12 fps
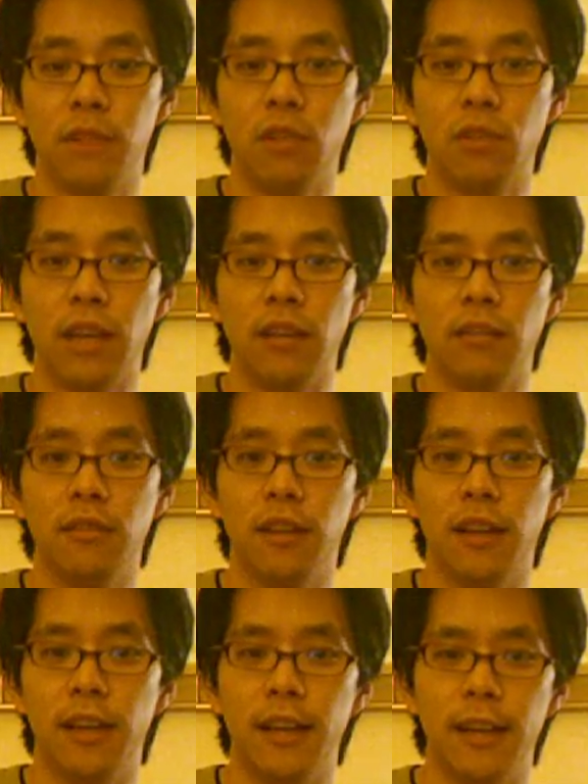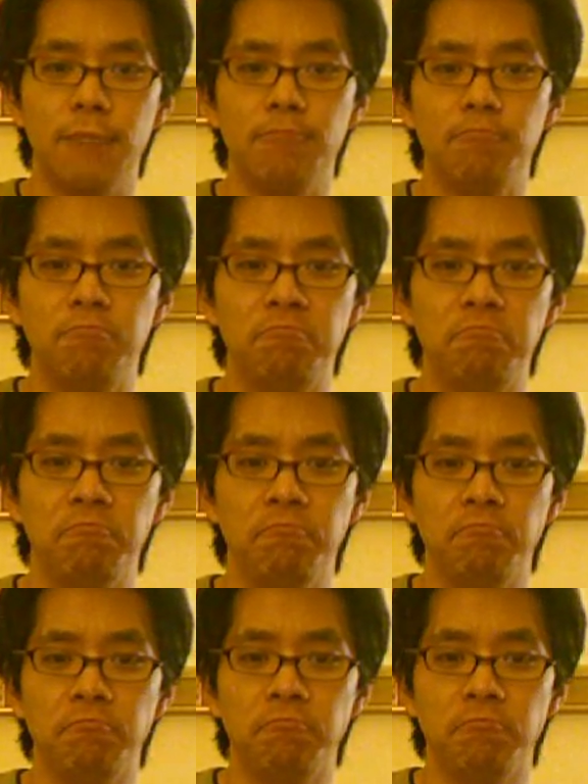Okay, I
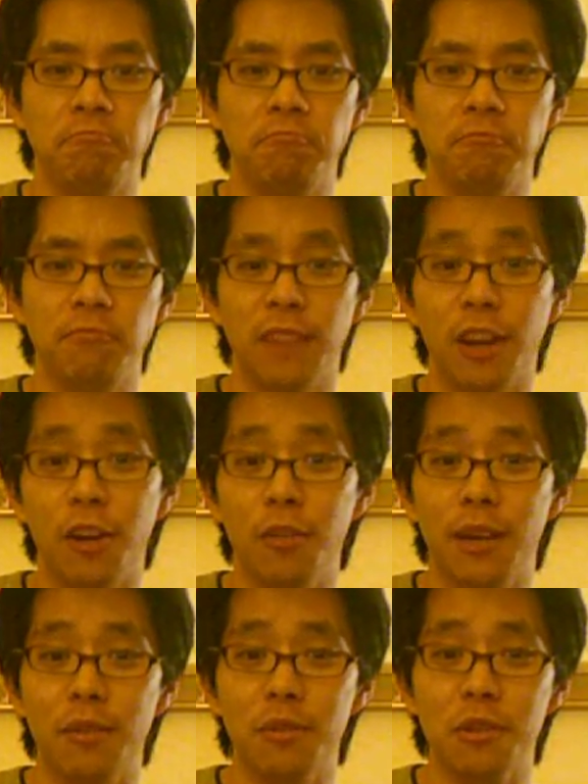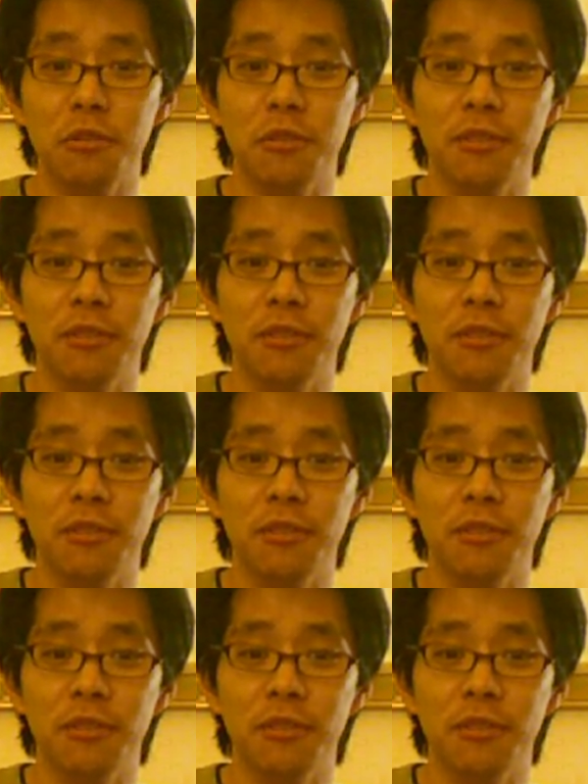hope that will do.